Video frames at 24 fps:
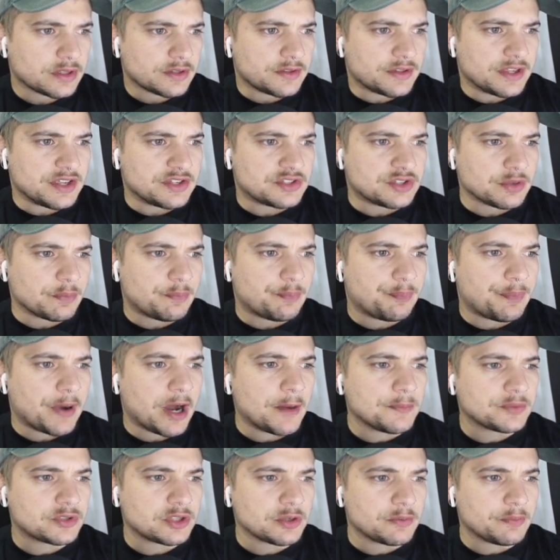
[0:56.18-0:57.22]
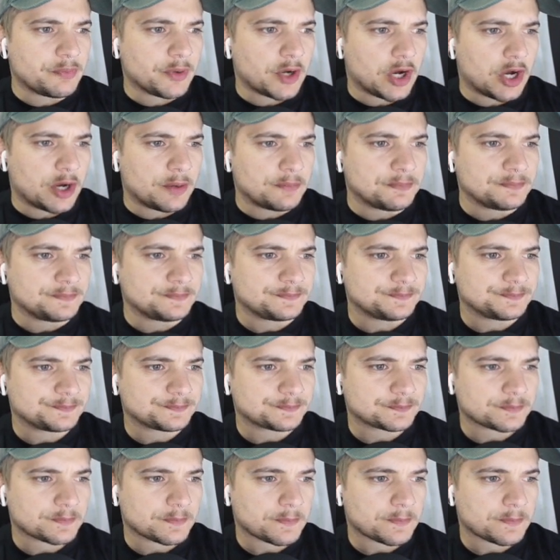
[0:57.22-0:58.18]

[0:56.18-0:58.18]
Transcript: There's the pumpkin bomb.